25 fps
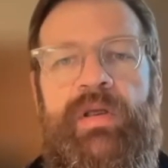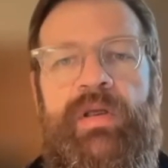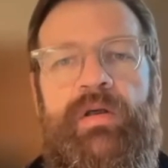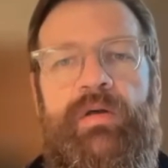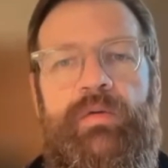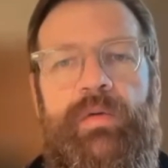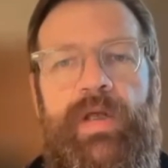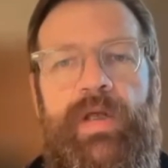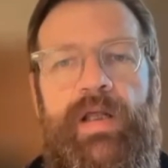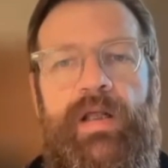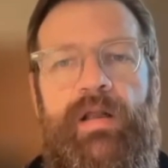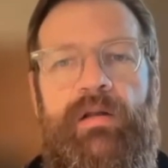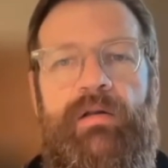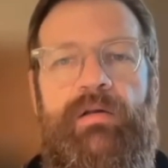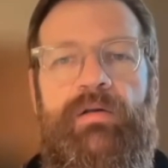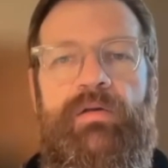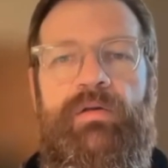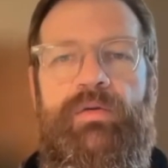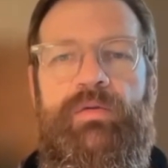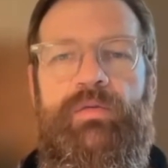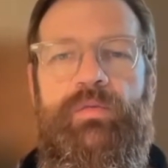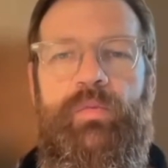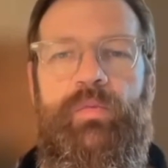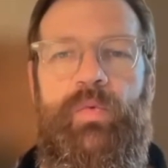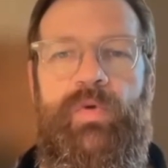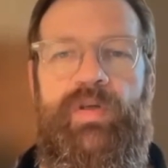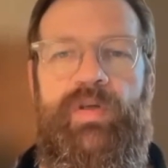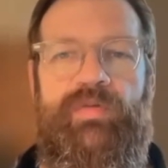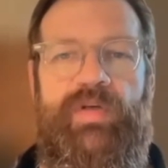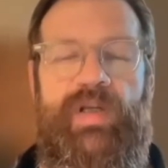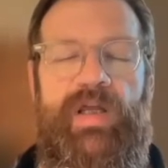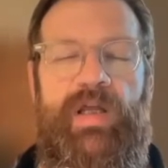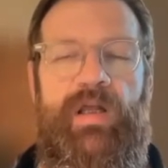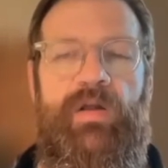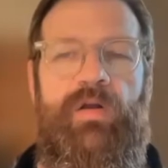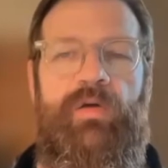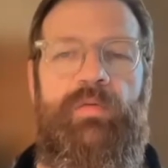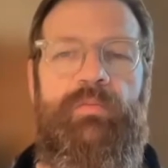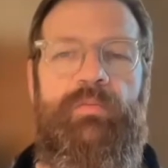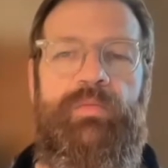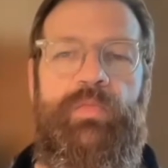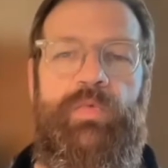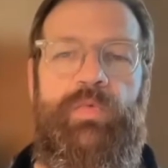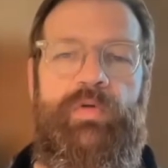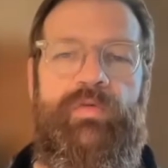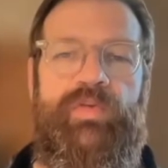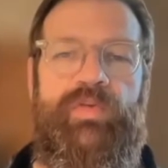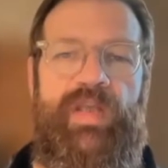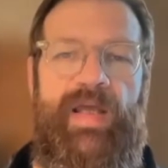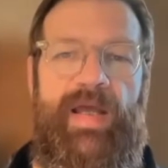Well, we've now
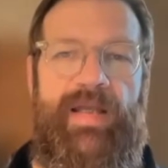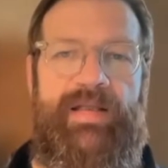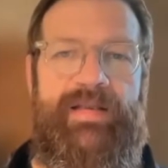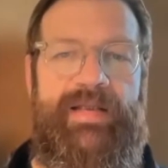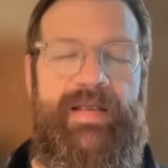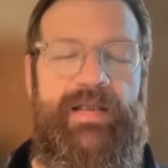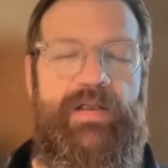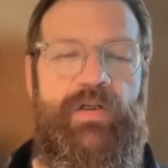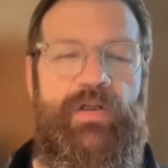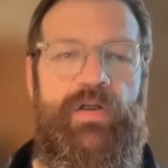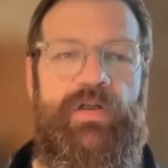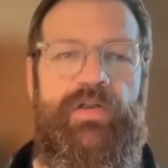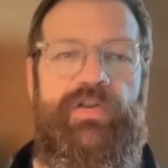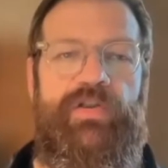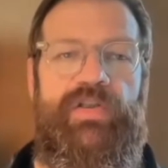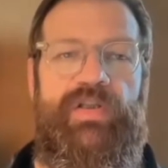moved that technology